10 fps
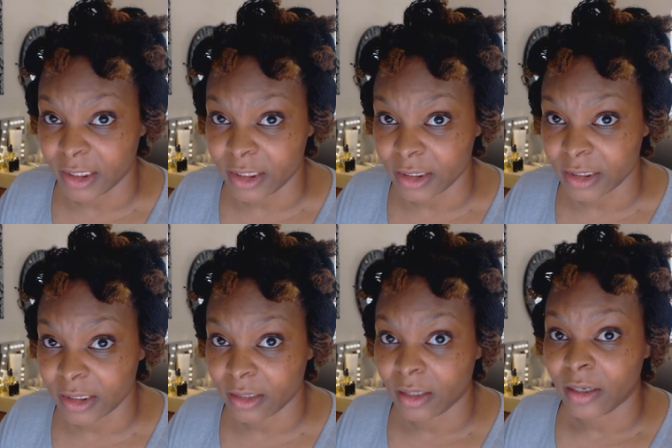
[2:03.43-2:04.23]
inches
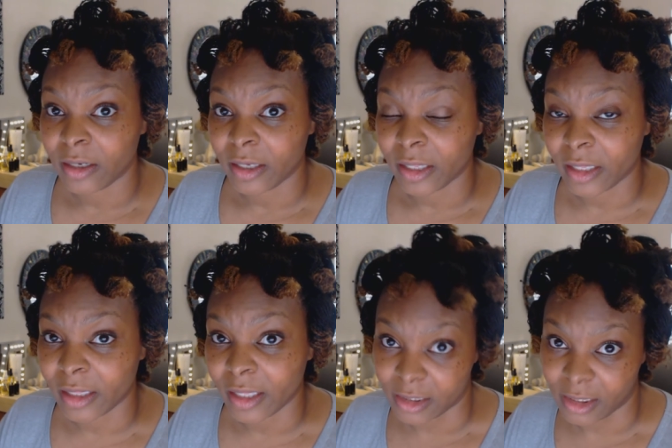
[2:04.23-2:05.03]

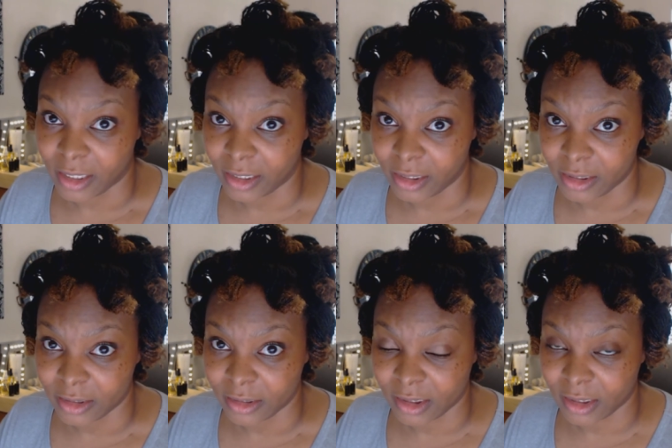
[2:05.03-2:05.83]
that's a lot of
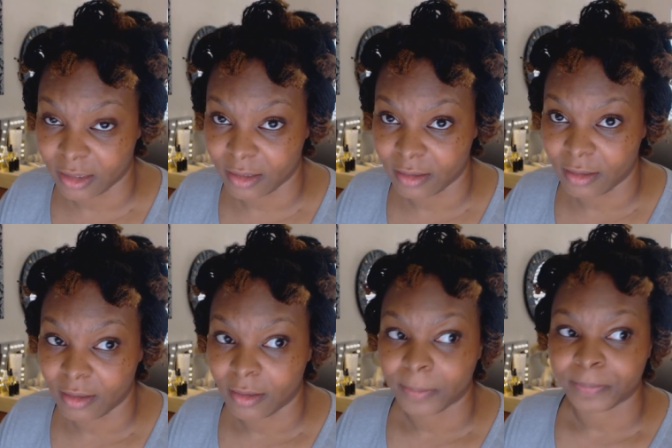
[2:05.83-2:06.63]
inches
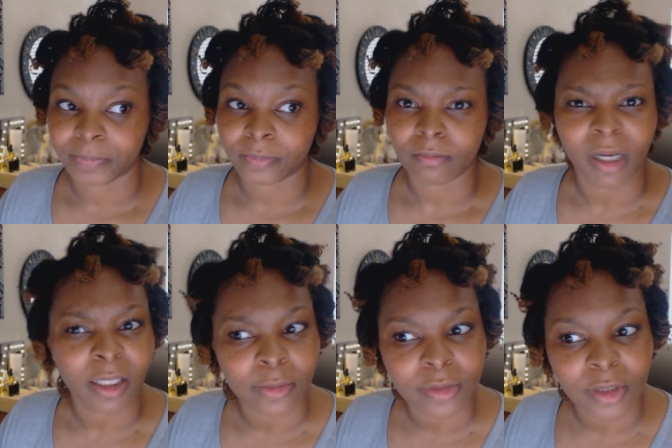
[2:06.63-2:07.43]
my
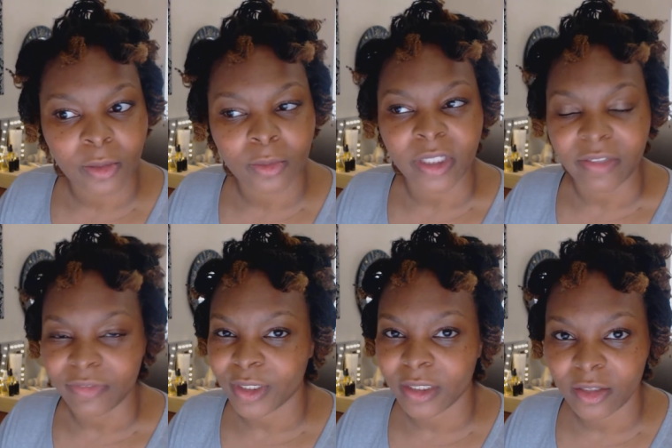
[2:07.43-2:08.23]
clothes don't they
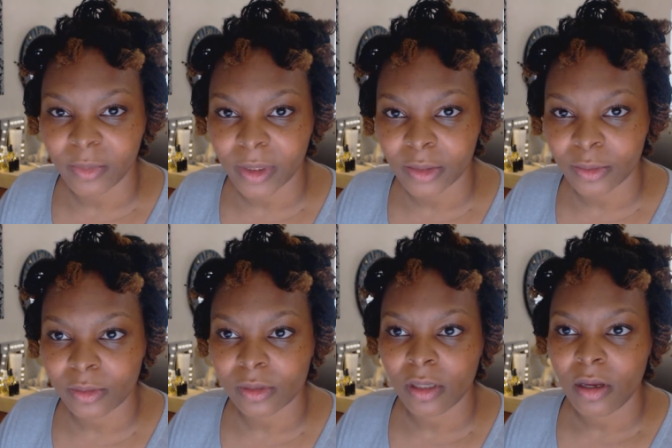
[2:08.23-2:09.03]
feel a little bit
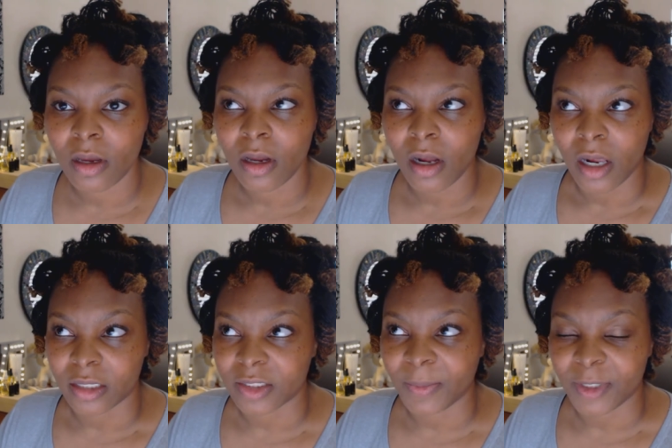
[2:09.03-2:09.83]
loose
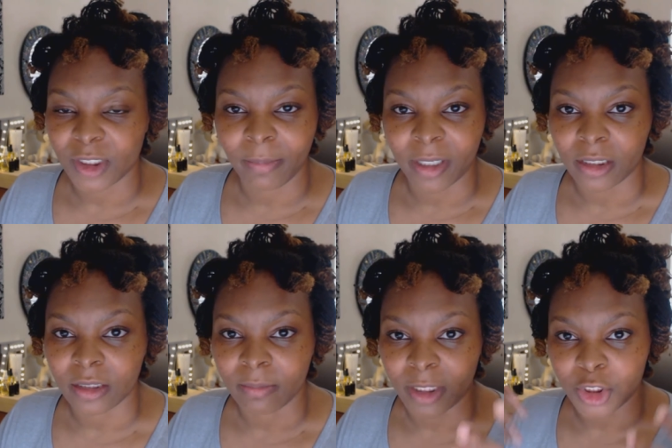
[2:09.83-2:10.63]
especially my
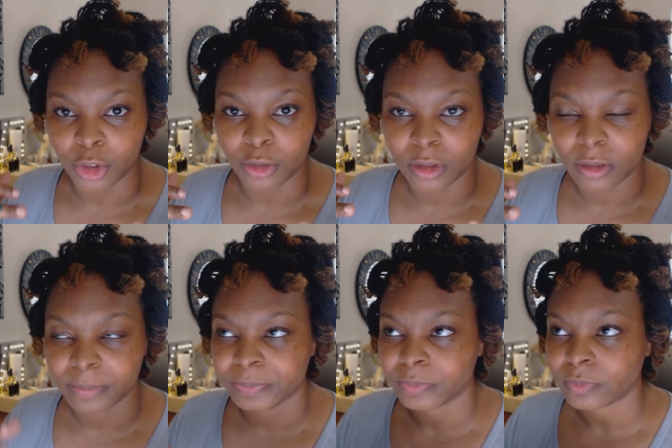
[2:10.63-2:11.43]
my shirts
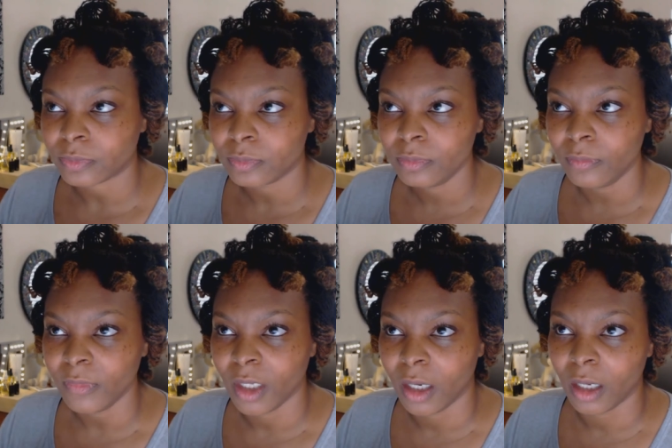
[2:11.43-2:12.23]

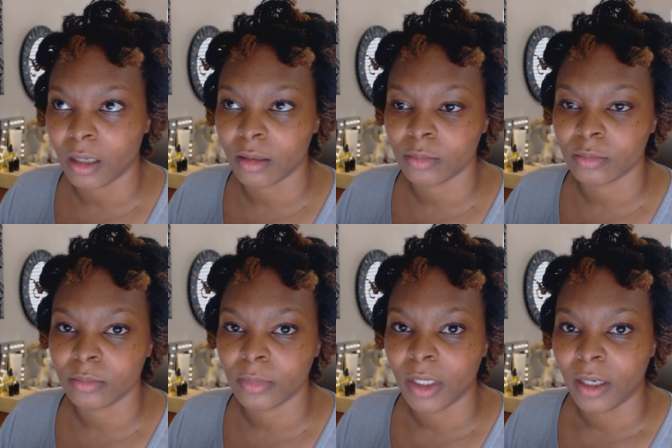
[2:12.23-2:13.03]

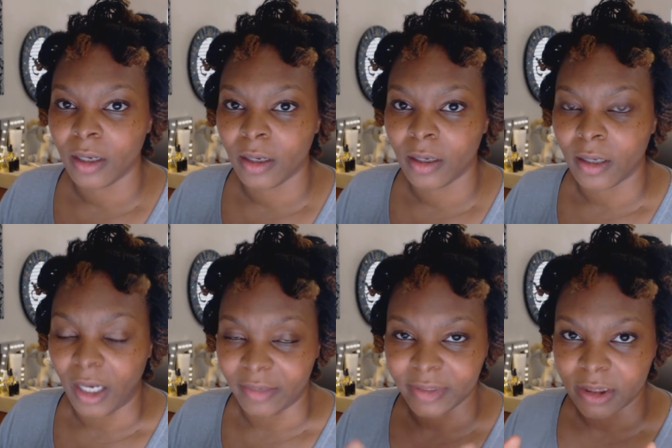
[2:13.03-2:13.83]
um
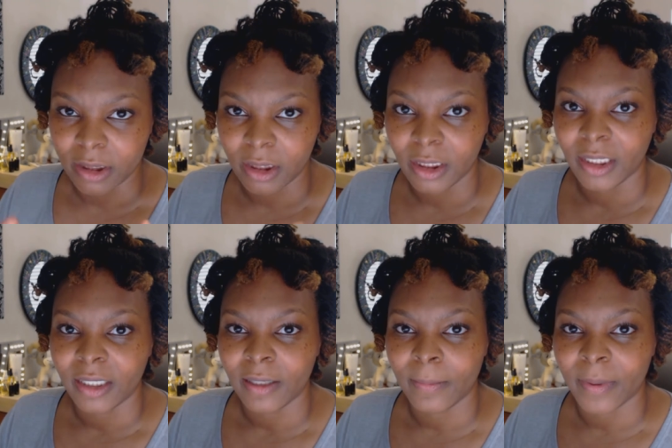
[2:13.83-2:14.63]
obviously
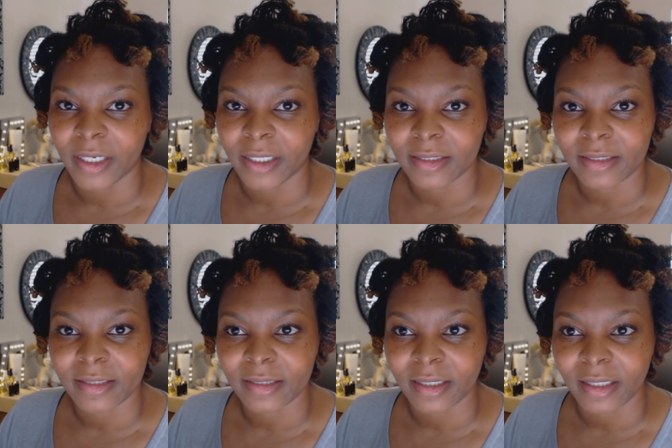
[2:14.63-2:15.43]
but
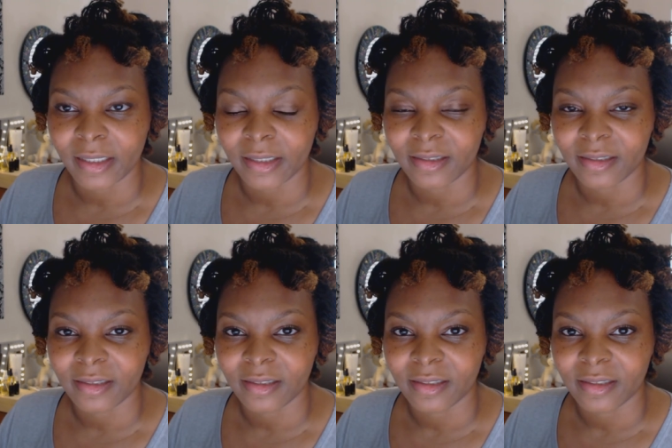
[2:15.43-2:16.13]
uh